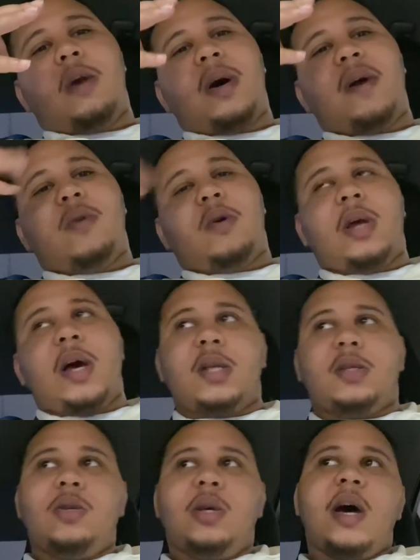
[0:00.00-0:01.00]
I'm not even gonna lie
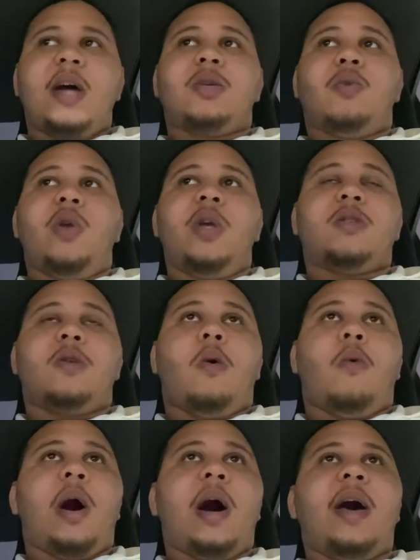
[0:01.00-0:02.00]
to you guys. The reason on
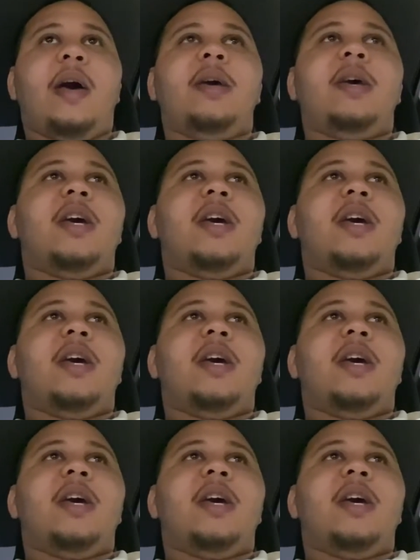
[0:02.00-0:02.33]
why